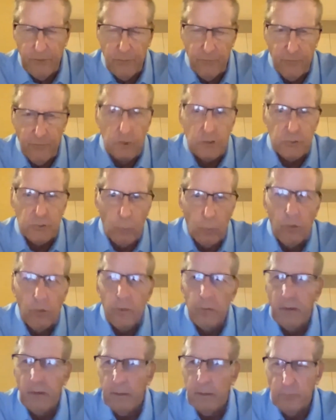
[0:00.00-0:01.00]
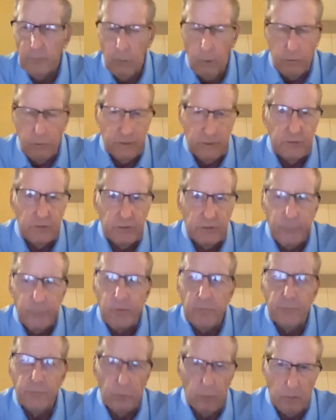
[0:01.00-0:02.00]
the first order
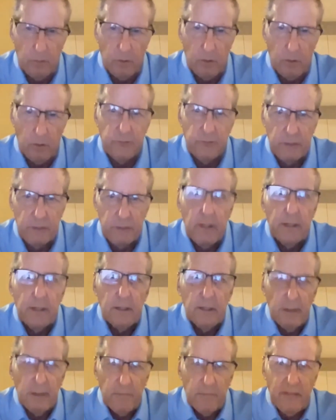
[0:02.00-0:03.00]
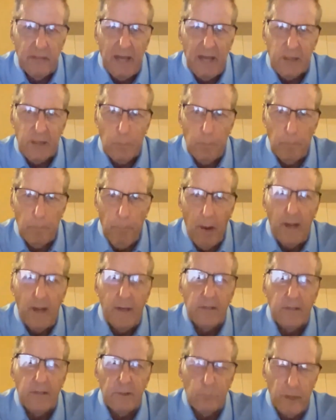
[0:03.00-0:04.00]
nociceptive neurons that could
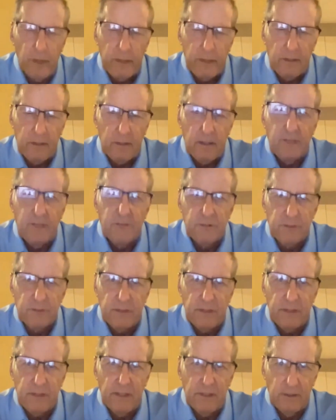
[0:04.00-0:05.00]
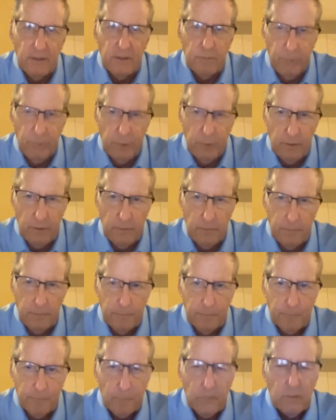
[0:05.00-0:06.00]
bind and recognize as the ATP.
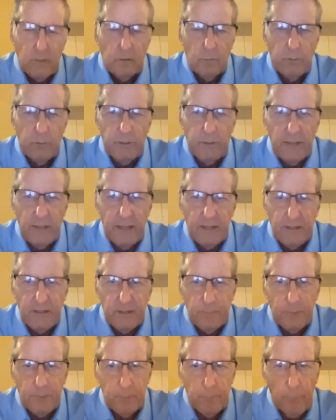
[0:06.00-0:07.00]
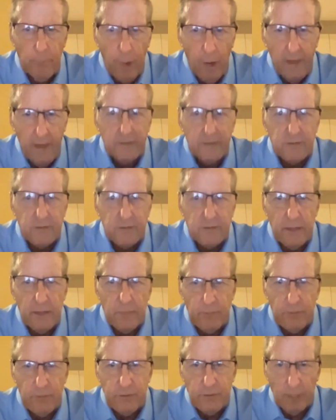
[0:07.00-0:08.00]
When the ATP binds to
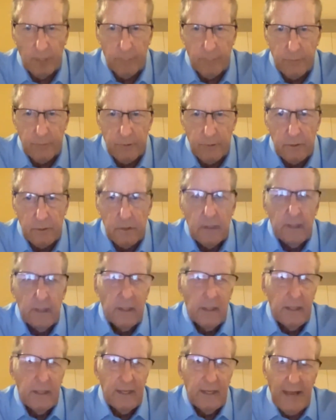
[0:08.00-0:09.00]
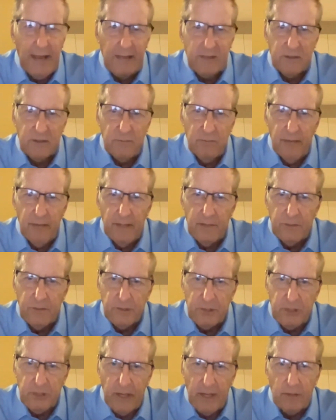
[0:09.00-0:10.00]
that receptor, it activates a
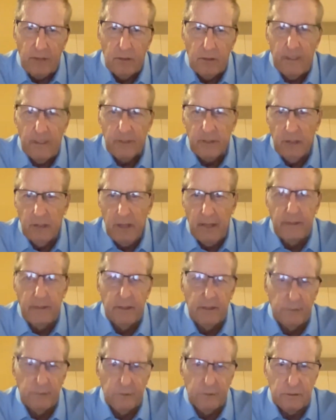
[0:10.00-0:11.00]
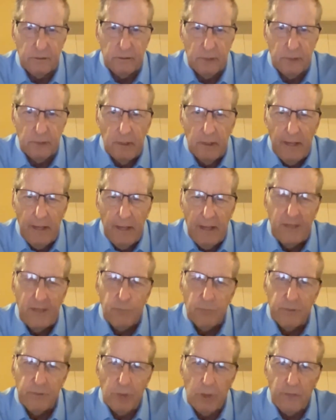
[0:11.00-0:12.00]
channel and kinases, and it
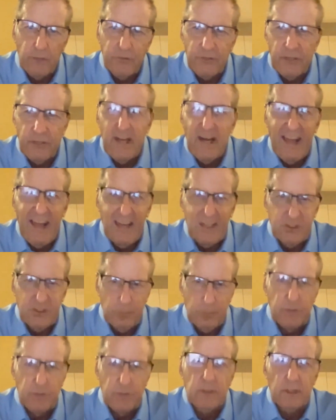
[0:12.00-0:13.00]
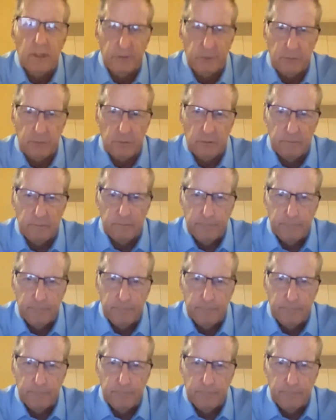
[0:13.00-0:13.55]
results in an action potential.